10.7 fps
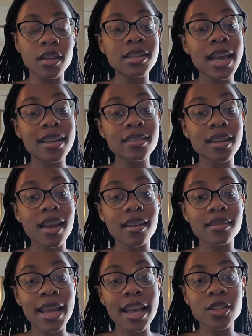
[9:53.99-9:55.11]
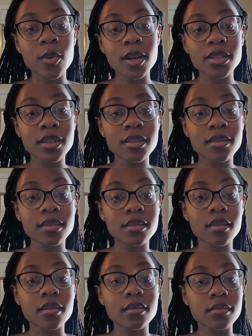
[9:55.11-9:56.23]

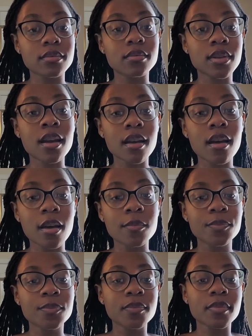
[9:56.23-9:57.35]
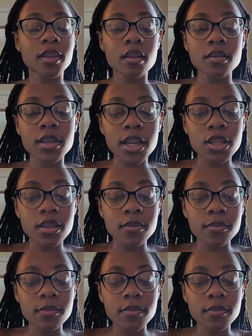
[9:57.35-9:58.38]
test-questions.com section.